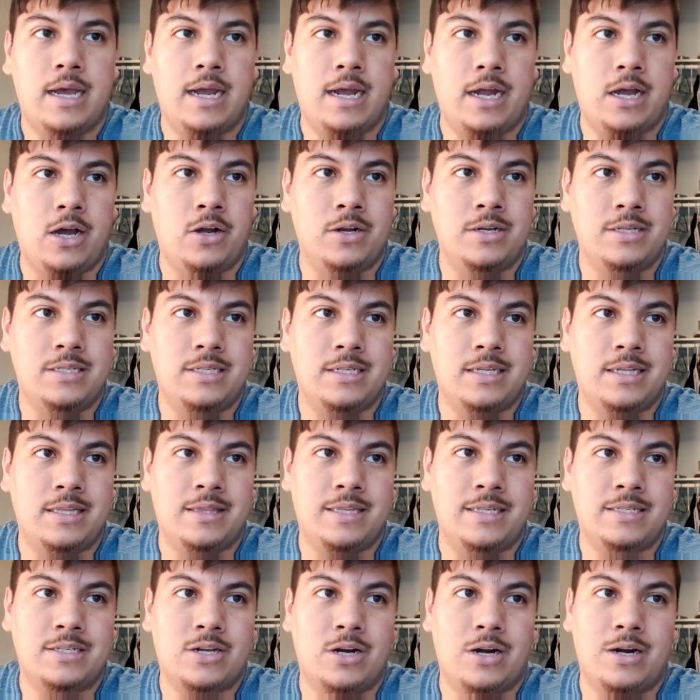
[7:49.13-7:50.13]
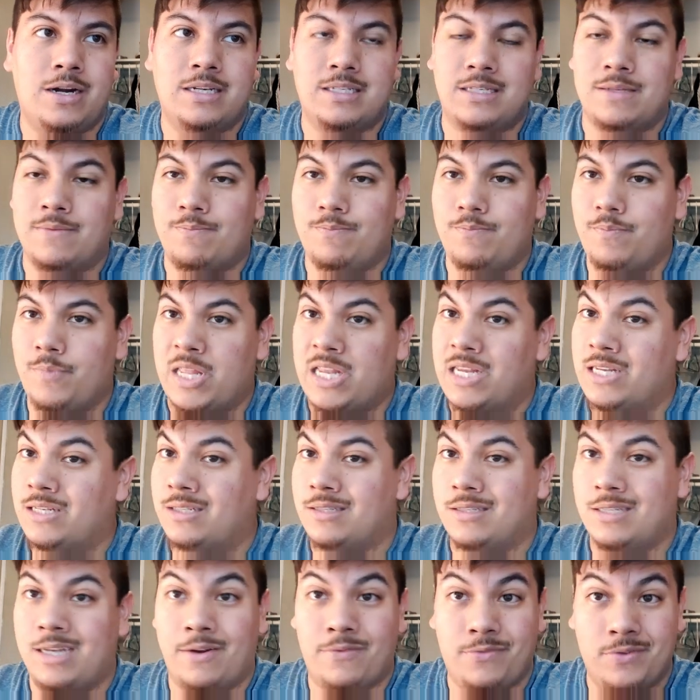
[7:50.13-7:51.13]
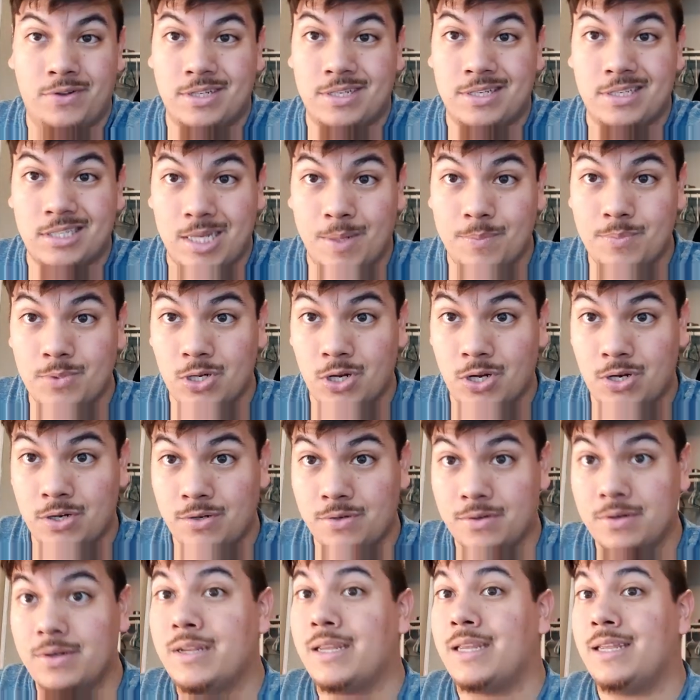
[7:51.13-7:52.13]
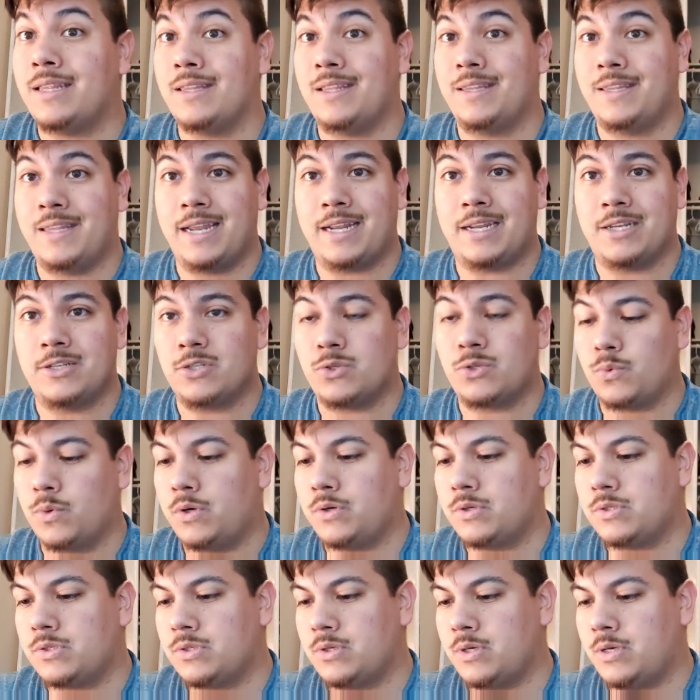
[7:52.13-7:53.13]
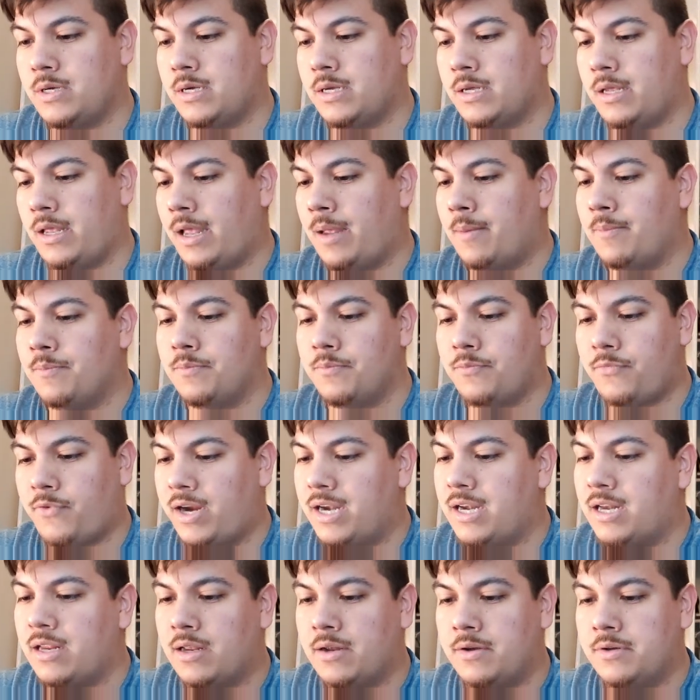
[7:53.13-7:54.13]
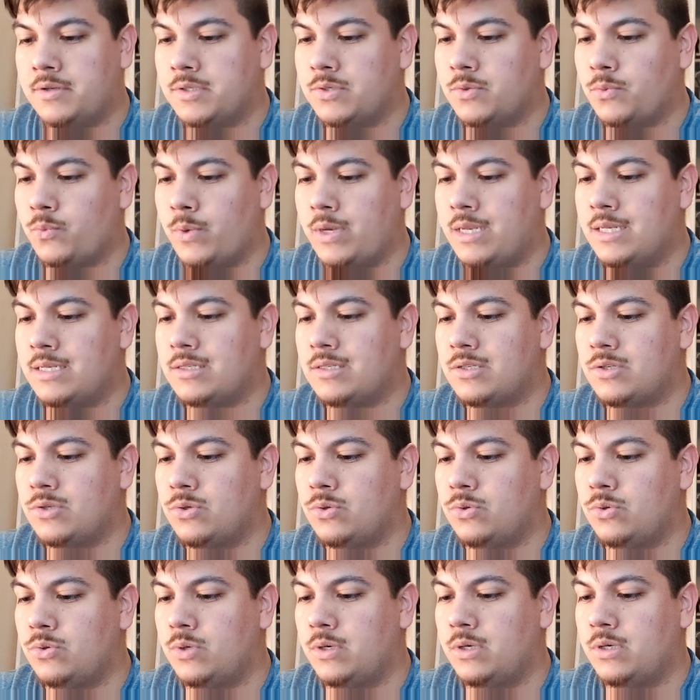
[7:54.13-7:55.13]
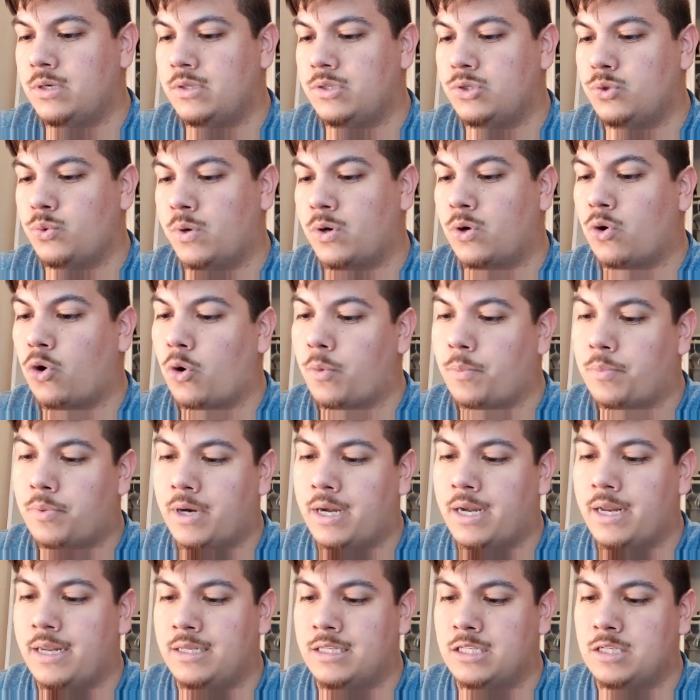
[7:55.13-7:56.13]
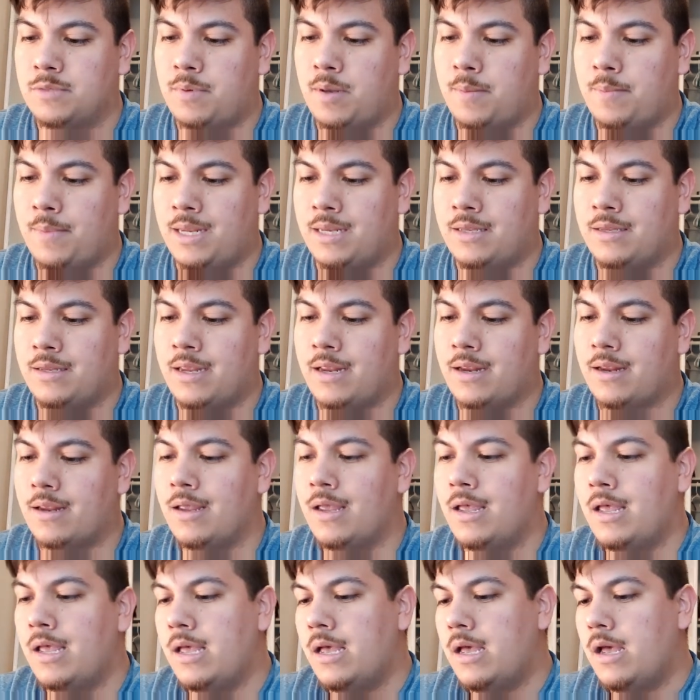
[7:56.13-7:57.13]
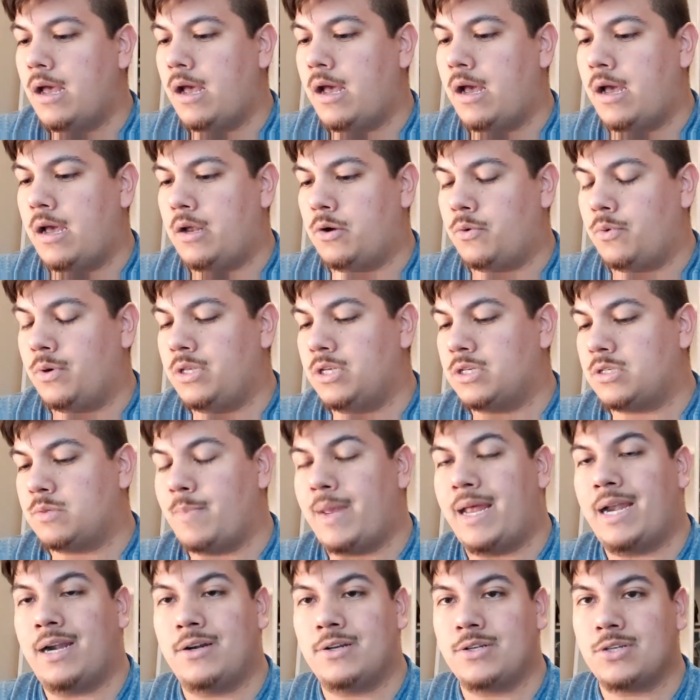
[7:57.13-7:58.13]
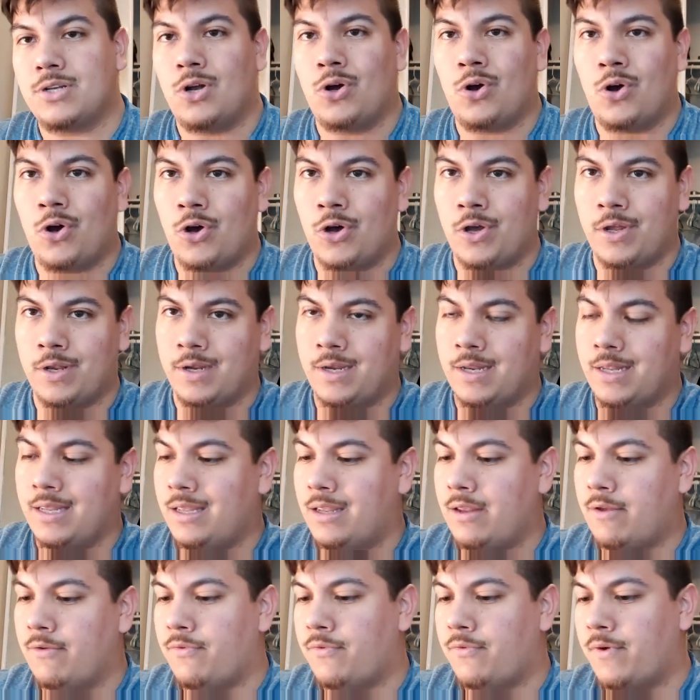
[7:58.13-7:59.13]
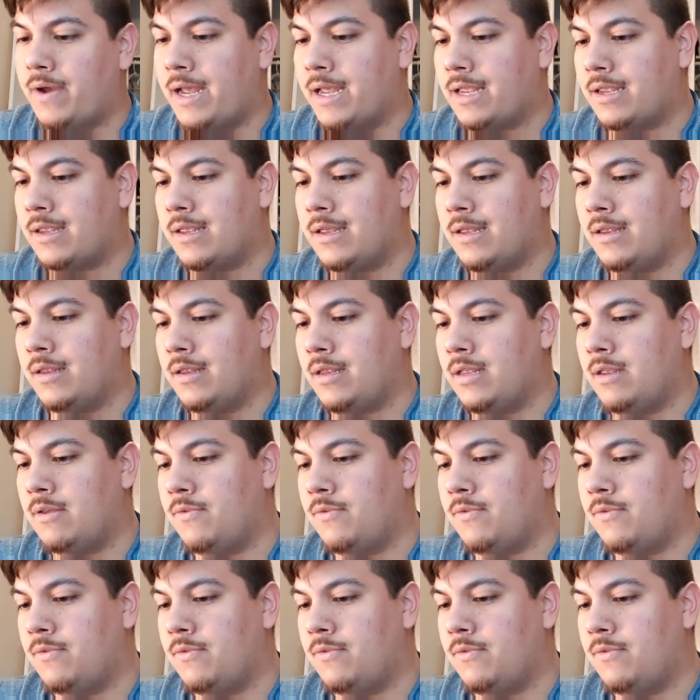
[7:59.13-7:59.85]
Uh, honestly, this card is is definitely slept on in the deck as well, so I, I'm finding out ways to uh, to incorporate it into my main deck. Uh, it really just matters on if I can,